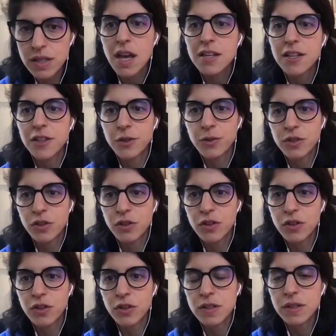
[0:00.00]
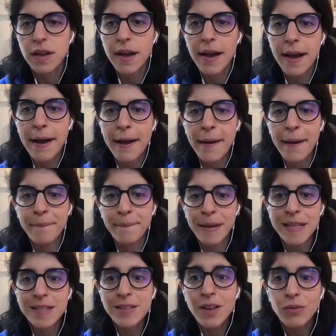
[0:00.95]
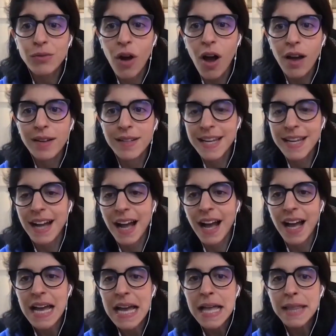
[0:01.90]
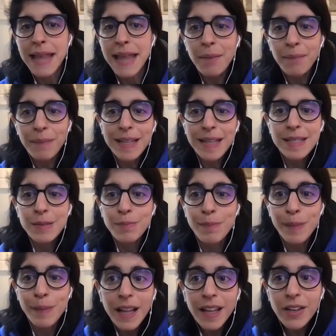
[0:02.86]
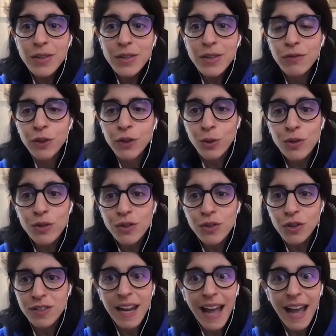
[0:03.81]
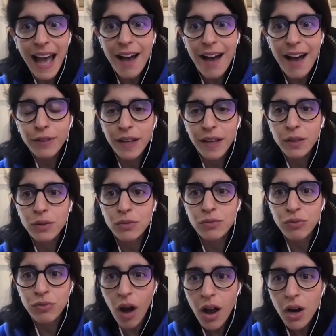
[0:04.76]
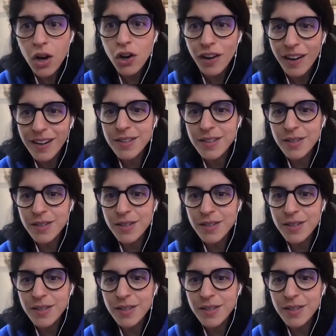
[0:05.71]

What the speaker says: to users based on wrong data. That means millions of users that have like the wrong credit